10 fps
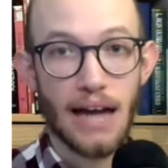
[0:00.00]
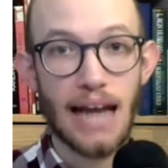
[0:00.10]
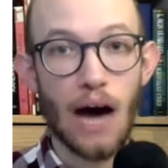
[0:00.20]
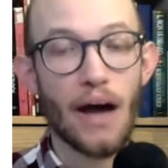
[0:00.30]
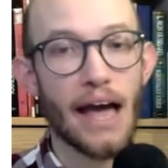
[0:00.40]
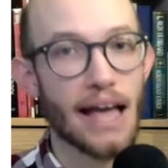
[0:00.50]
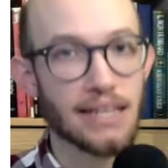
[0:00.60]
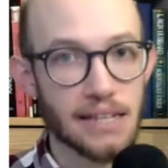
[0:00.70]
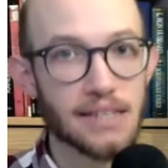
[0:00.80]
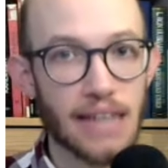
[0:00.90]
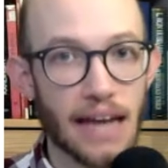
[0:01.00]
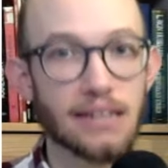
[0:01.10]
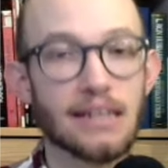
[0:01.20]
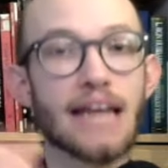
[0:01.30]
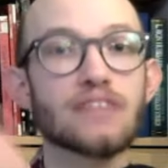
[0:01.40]
Now, as I understand
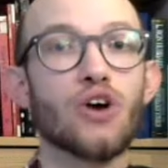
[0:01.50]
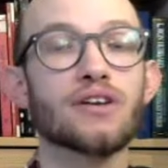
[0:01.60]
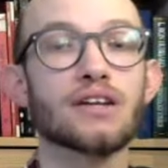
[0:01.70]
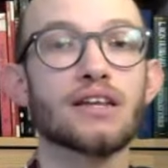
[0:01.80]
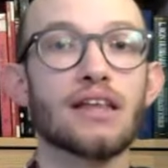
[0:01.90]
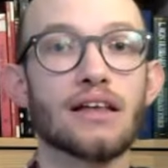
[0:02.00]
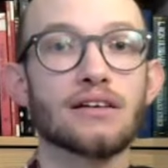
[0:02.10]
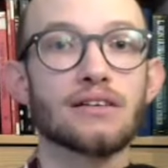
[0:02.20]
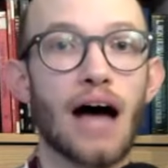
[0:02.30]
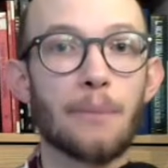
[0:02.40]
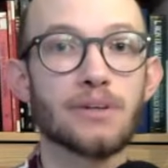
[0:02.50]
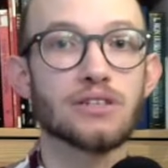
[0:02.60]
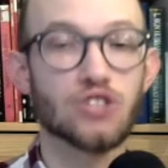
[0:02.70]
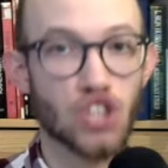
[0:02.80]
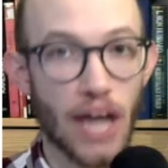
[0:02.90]
it, later on
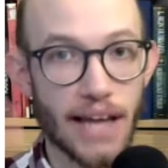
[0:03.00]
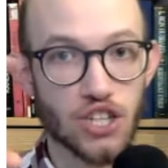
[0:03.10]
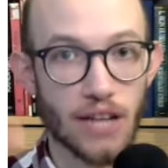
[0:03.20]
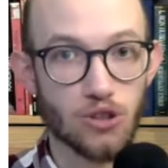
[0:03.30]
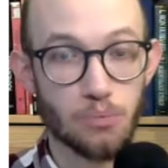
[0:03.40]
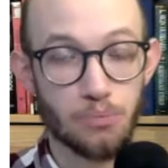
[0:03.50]
Hubbard changed that to